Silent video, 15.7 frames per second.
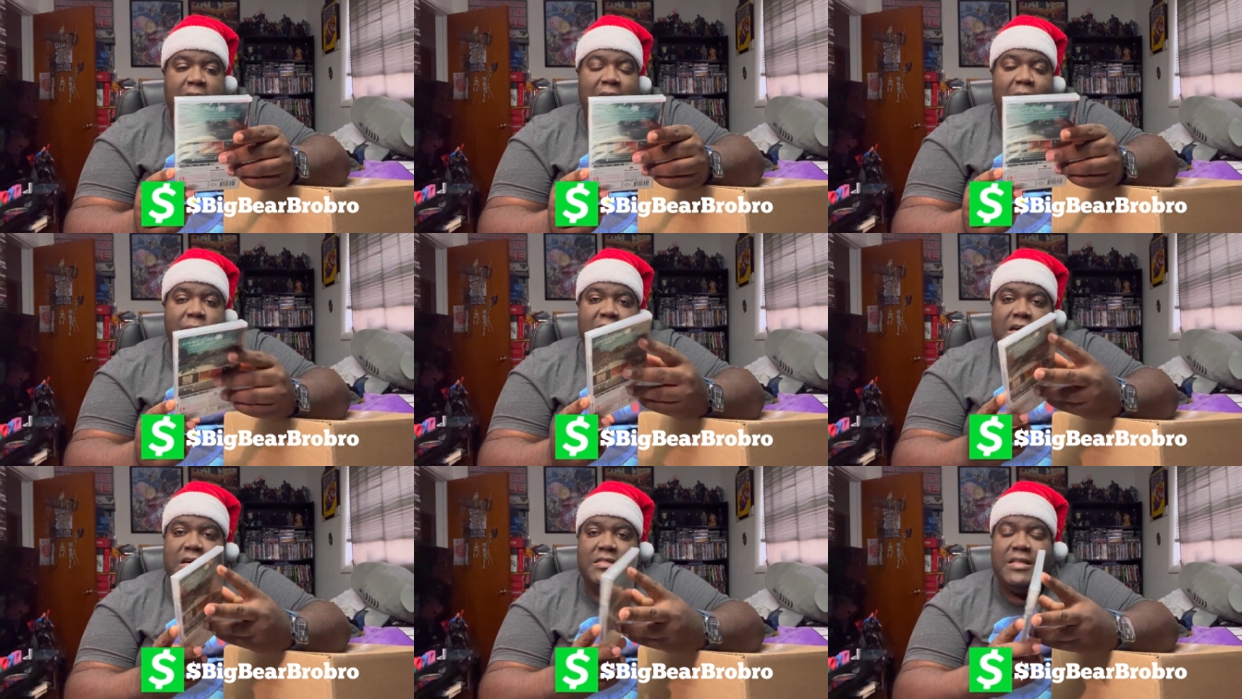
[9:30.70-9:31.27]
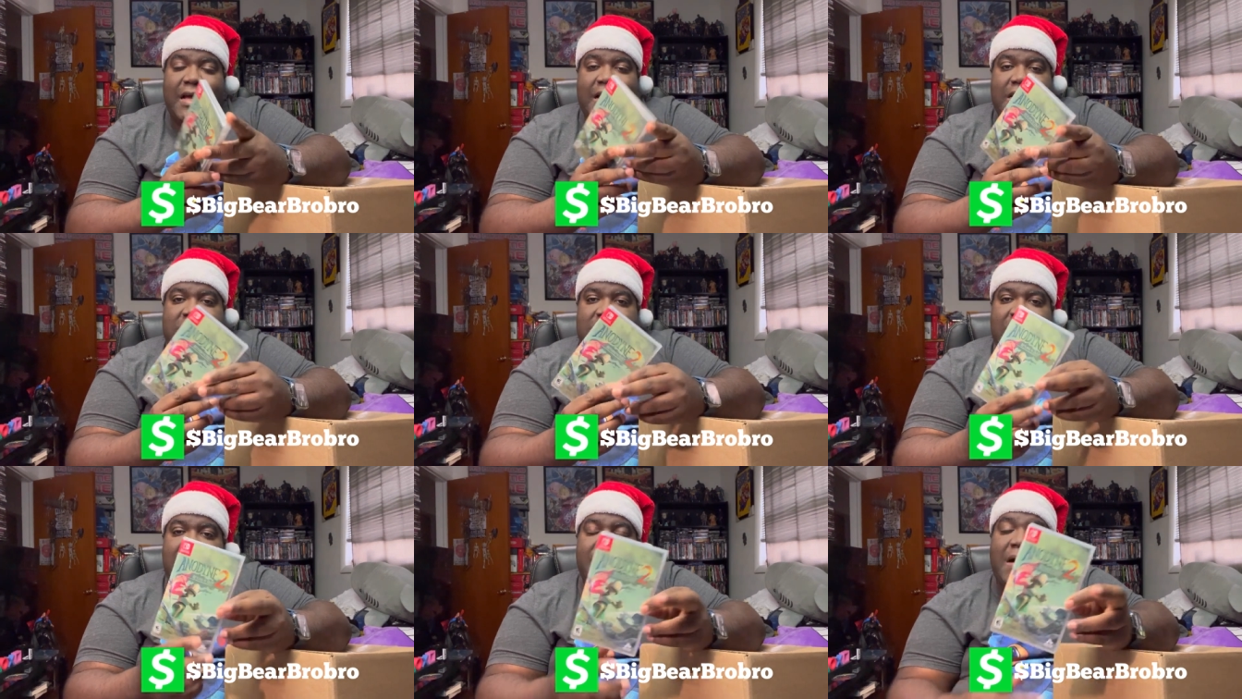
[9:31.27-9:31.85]
out because, like I
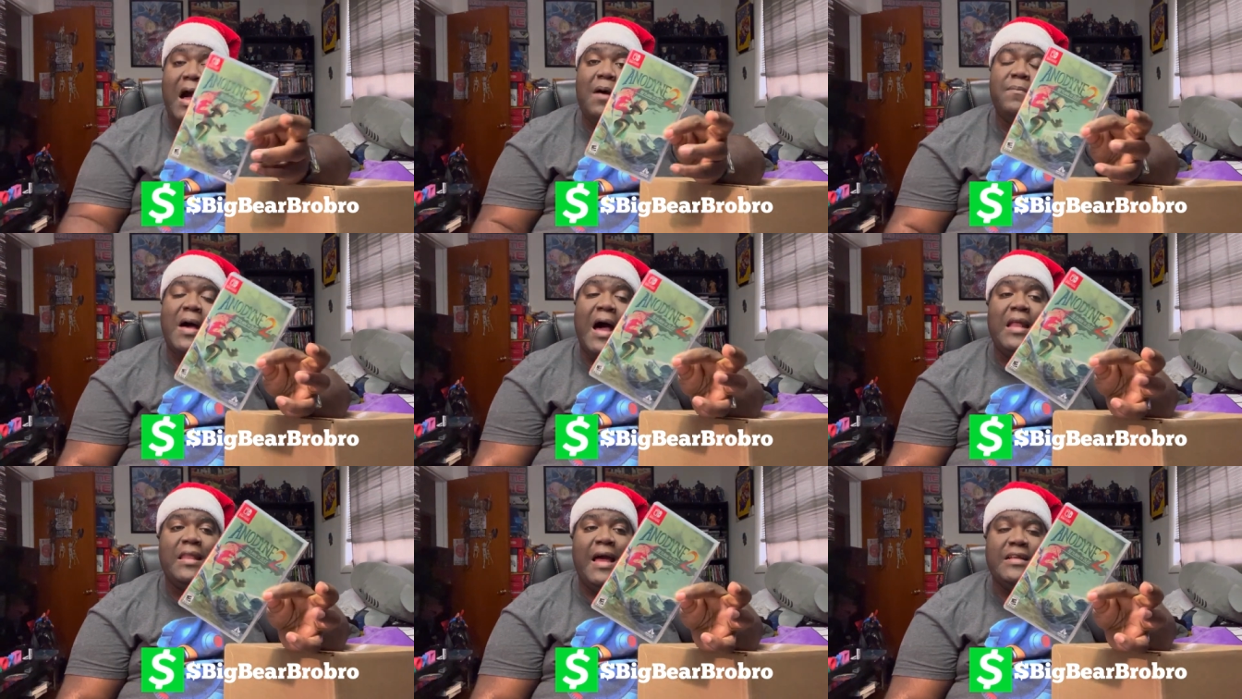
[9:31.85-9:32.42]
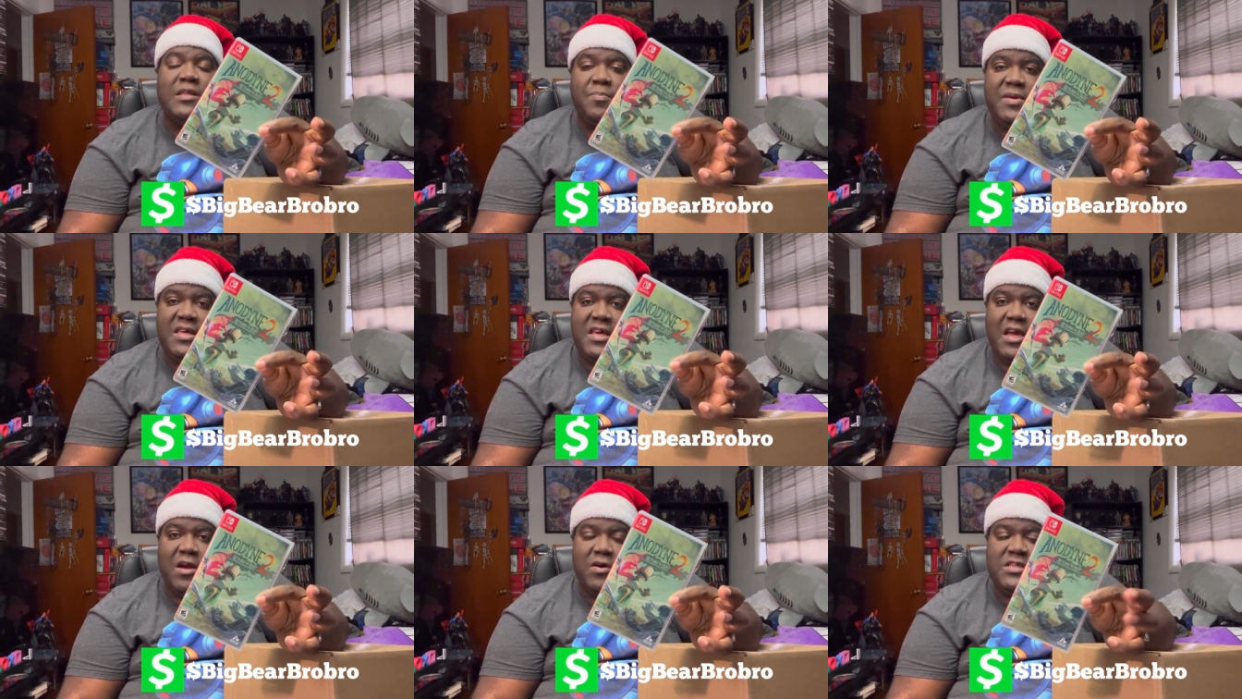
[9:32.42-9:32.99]
said, I like to be
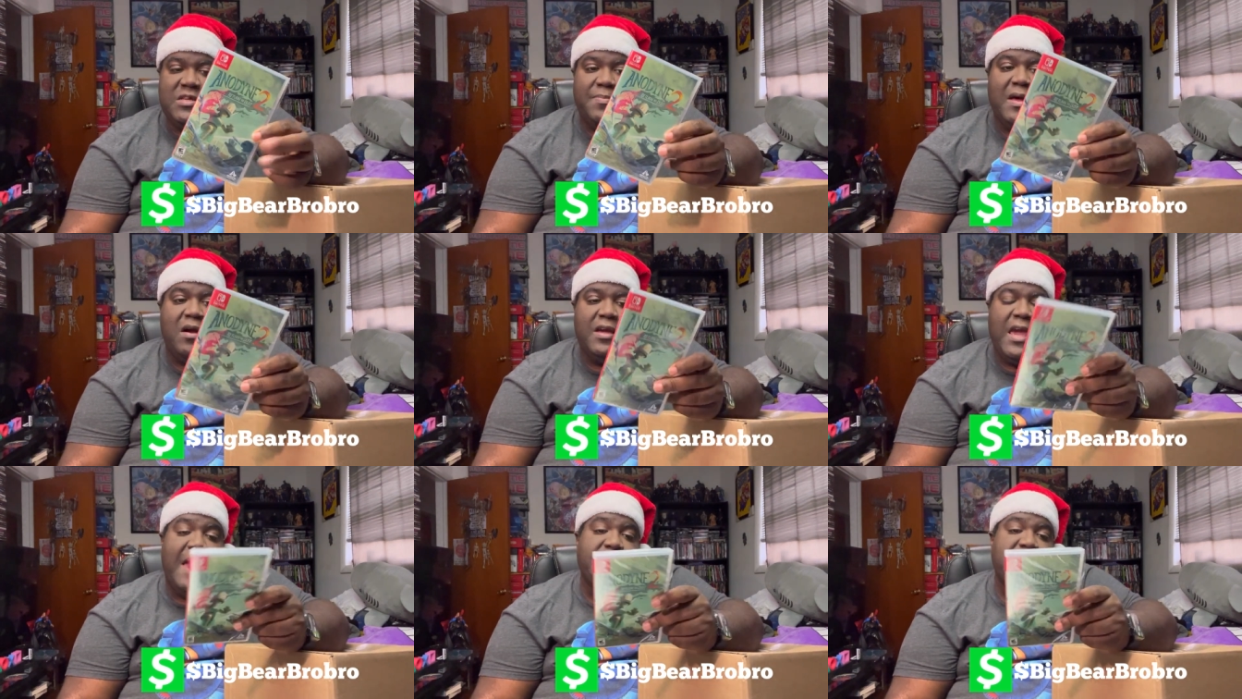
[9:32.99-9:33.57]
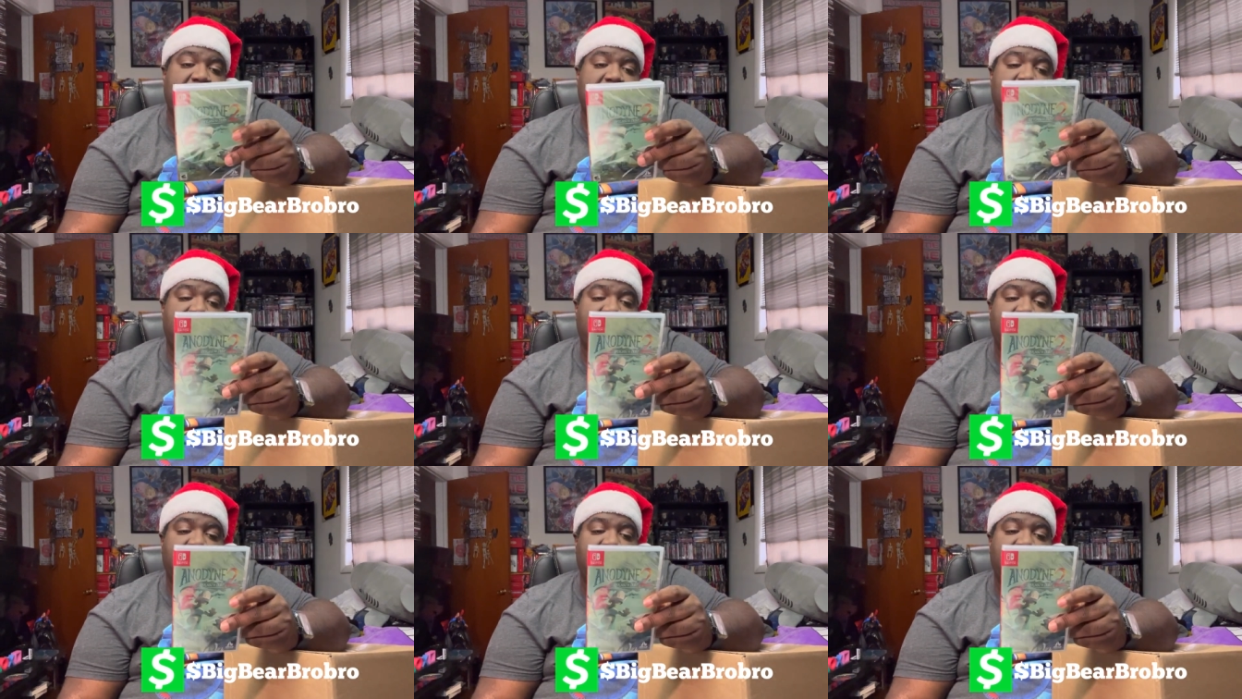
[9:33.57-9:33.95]
curious about games I never